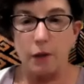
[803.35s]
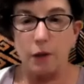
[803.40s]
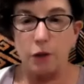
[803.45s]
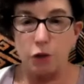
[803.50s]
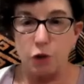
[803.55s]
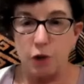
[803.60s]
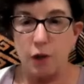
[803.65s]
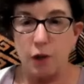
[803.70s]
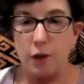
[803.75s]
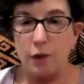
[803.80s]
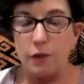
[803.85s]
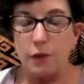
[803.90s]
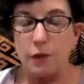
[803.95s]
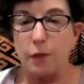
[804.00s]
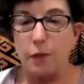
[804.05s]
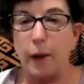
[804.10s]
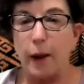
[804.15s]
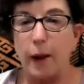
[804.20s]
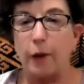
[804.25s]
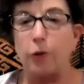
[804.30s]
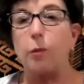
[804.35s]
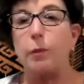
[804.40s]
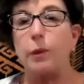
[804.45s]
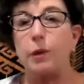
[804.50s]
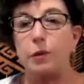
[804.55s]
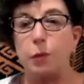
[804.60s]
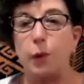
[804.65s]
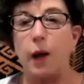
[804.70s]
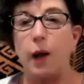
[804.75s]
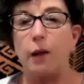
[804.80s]
the genes of the microbe
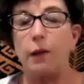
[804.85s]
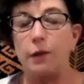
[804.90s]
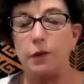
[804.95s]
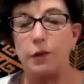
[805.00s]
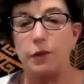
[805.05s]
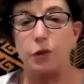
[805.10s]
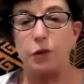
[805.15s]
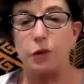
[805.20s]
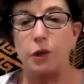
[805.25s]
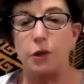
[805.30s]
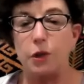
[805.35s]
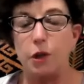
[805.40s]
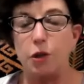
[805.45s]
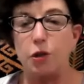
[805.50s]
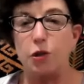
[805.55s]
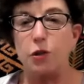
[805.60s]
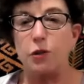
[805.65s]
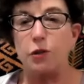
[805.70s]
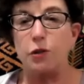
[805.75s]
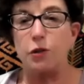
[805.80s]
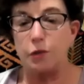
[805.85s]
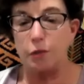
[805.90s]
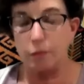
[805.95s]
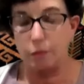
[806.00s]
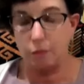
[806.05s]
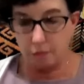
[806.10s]
as well as those conditions,